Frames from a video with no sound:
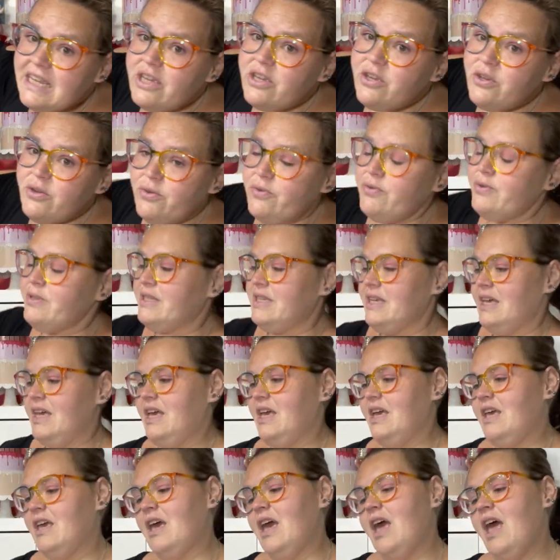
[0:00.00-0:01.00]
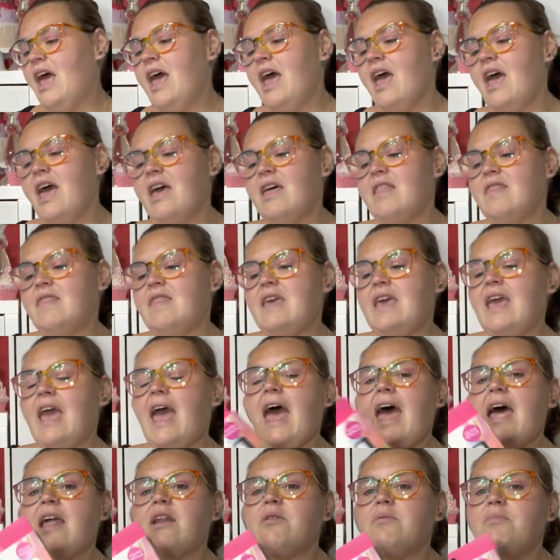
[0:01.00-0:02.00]
using the
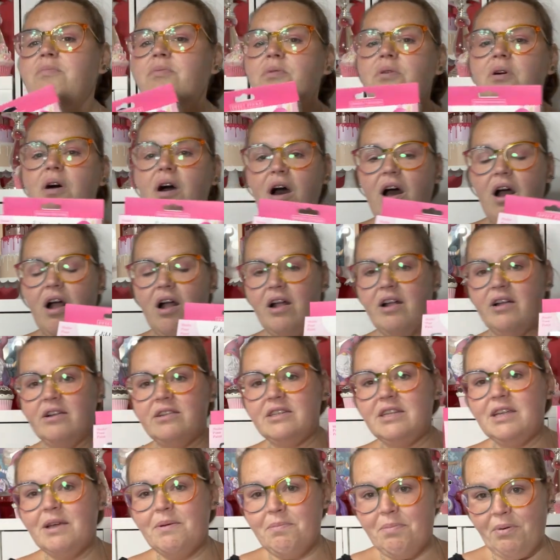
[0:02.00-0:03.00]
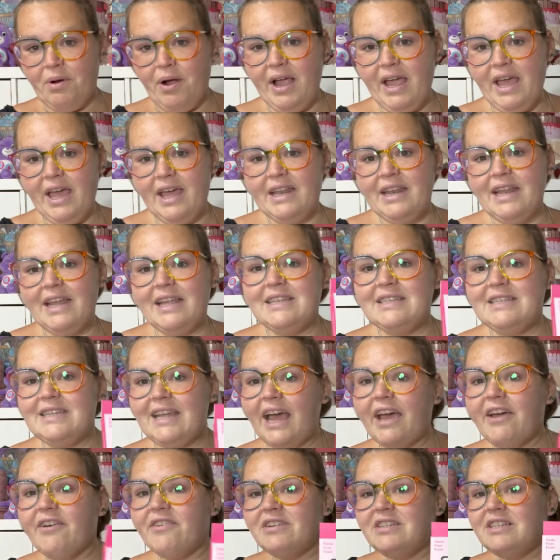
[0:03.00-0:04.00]
Edibleart brand
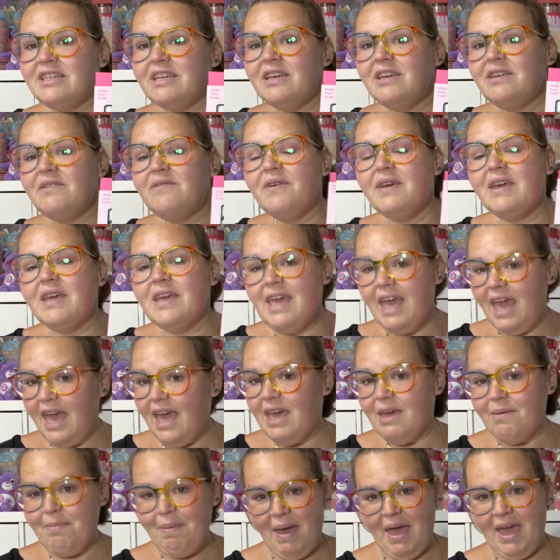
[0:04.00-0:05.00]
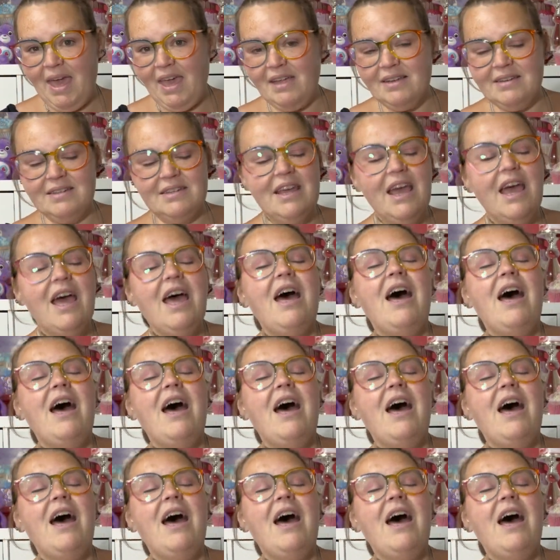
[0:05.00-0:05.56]
decorative cake paint.